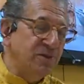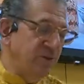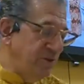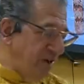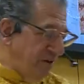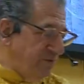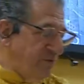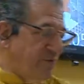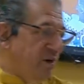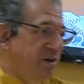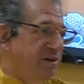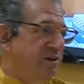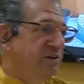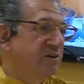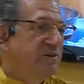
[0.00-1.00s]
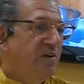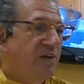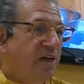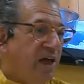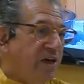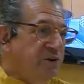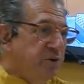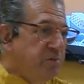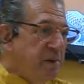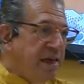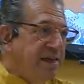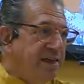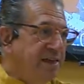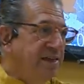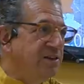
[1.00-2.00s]
You have it right here, and you're
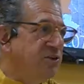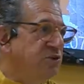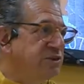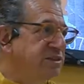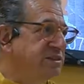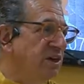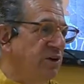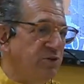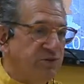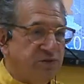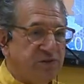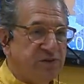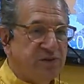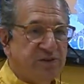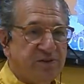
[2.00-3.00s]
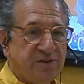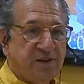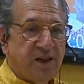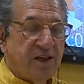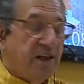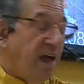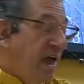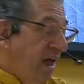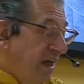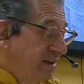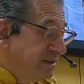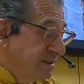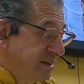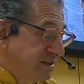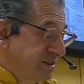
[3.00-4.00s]
making it yourself.
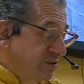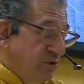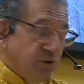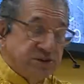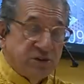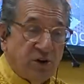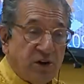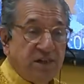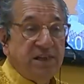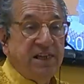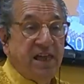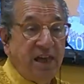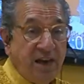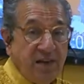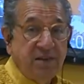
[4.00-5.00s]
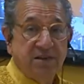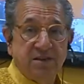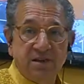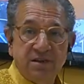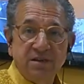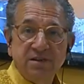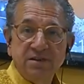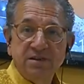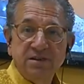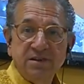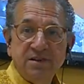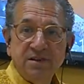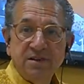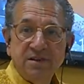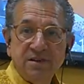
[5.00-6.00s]
And it doesn't cost hardly anything.
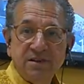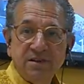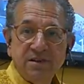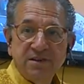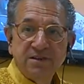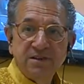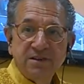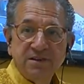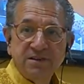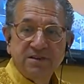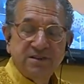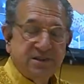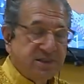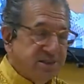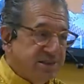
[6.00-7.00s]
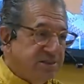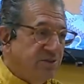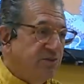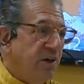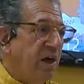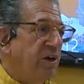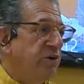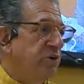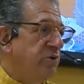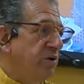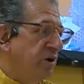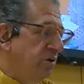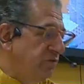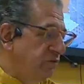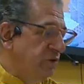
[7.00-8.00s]
This is the
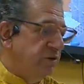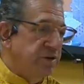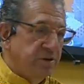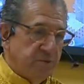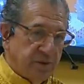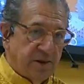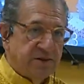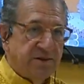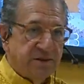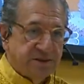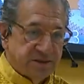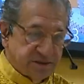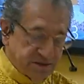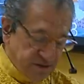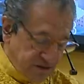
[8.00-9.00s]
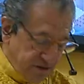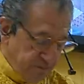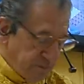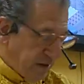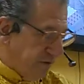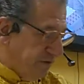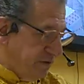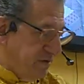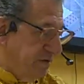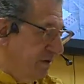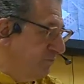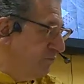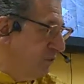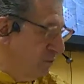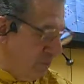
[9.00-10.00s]
value of learning about
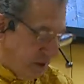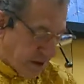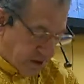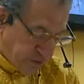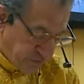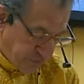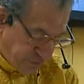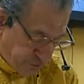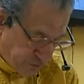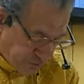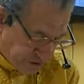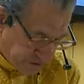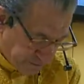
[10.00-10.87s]
probiotic foods.